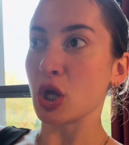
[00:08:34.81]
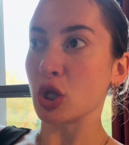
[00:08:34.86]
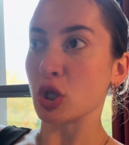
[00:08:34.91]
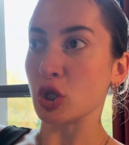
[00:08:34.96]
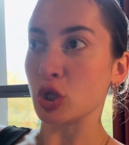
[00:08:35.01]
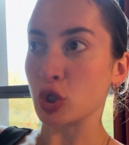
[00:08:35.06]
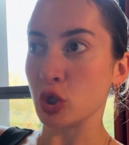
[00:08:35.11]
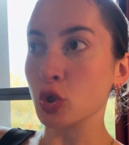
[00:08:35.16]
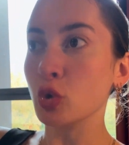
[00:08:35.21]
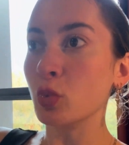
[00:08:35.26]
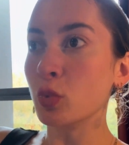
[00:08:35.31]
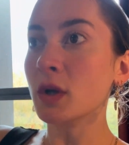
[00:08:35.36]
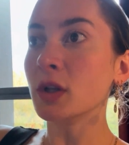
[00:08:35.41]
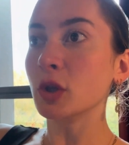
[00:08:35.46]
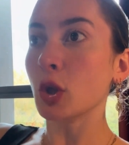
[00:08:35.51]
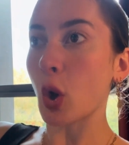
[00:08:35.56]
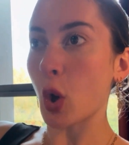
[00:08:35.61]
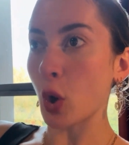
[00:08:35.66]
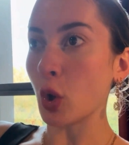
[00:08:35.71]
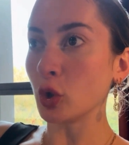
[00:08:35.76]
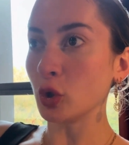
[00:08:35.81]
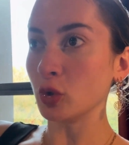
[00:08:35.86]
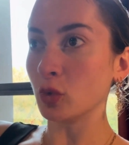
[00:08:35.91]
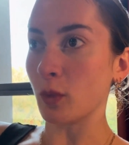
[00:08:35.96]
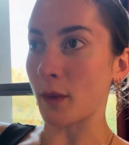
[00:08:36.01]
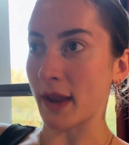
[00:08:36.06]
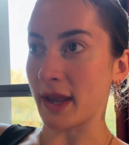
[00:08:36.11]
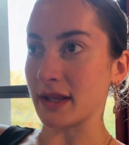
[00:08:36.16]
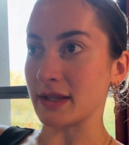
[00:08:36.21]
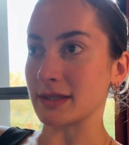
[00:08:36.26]
You will
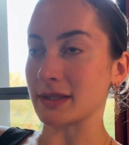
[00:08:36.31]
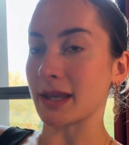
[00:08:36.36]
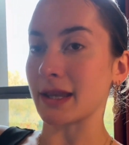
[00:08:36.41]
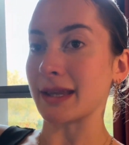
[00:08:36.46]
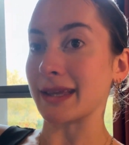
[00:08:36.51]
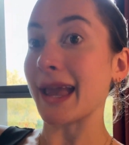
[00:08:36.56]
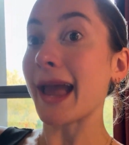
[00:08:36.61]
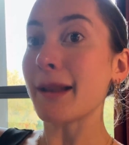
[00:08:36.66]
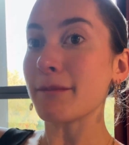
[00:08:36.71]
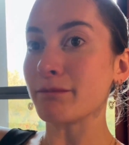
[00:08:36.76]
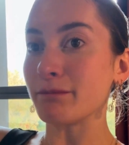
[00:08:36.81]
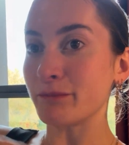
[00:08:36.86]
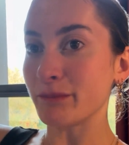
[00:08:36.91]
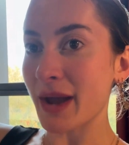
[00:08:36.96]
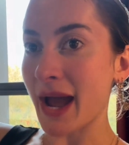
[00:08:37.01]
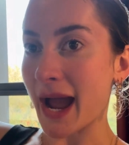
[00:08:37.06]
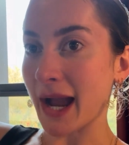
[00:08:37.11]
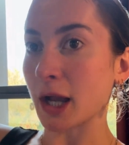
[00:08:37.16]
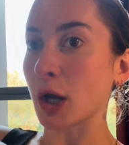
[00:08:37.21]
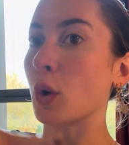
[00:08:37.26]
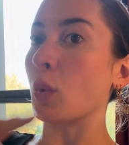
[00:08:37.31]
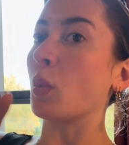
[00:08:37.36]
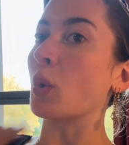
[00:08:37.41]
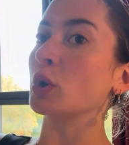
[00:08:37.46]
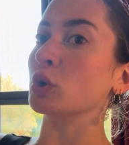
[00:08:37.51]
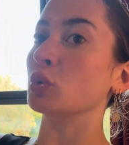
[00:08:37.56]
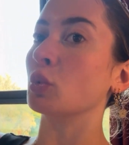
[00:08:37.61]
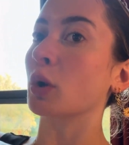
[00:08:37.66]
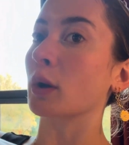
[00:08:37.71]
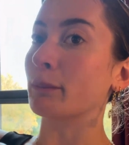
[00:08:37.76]
always get back what
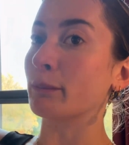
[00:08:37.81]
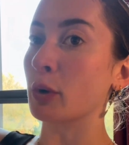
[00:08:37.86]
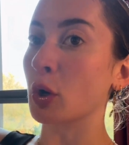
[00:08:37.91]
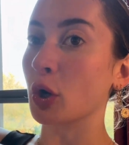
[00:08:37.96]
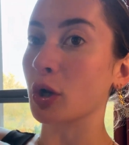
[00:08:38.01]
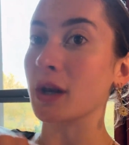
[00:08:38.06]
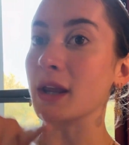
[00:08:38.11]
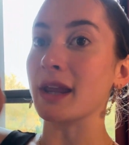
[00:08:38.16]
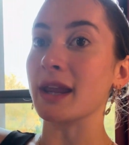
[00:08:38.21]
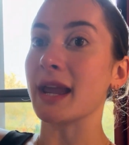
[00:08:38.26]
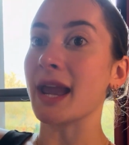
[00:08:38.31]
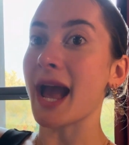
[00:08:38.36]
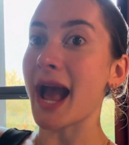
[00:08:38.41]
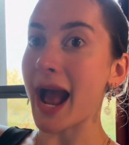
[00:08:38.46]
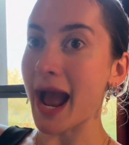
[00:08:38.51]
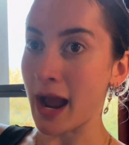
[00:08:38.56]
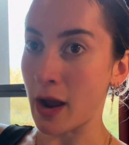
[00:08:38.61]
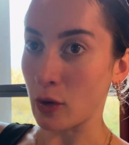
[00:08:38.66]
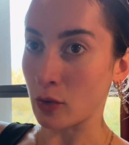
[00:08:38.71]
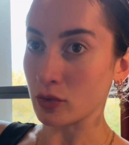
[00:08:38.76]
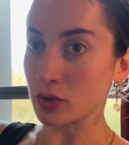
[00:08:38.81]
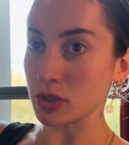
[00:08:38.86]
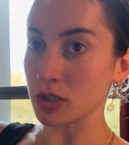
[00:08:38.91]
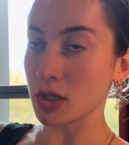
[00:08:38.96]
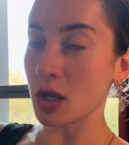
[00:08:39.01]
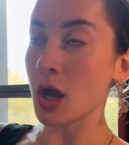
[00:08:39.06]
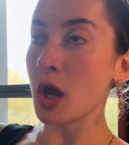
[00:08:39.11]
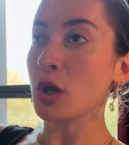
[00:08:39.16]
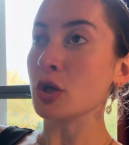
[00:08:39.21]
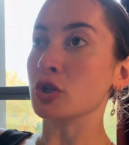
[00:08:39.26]
you are putting out.
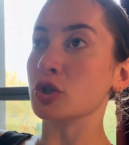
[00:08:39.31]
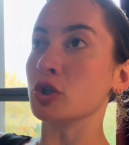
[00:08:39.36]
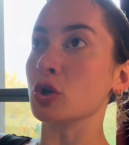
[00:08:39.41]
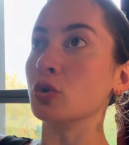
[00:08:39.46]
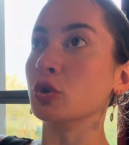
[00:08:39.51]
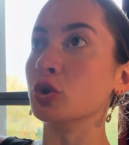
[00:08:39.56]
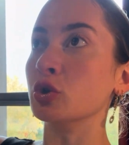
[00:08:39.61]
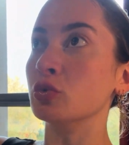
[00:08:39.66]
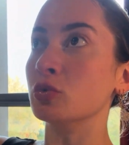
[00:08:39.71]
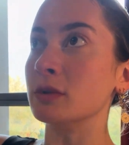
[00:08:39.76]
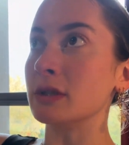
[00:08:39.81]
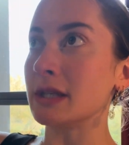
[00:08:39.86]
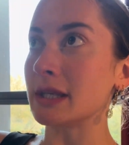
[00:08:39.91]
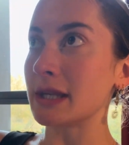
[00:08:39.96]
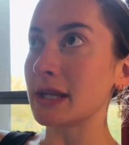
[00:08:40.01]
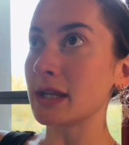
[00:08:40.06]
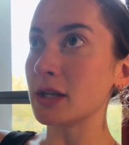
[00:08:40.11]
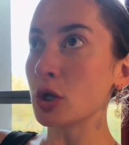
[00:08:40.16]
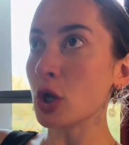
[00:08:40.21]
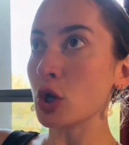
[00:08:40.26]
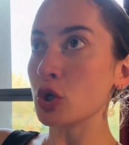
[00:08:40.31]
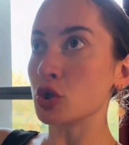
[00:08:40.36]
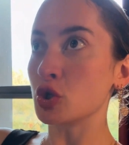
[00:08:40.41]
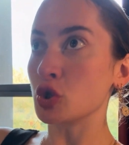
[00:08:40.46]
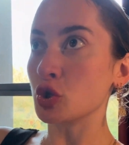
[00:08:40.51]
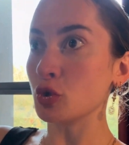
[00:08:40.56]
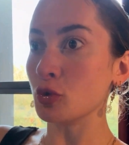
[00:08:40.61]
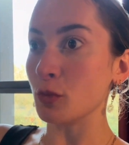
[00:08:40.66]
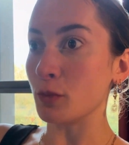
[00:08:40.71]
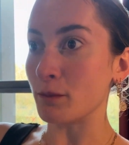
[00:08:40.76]
So you need
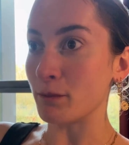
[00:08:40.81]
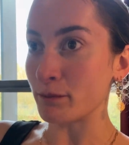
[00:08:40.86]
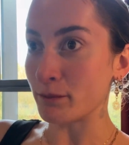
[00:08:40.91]
to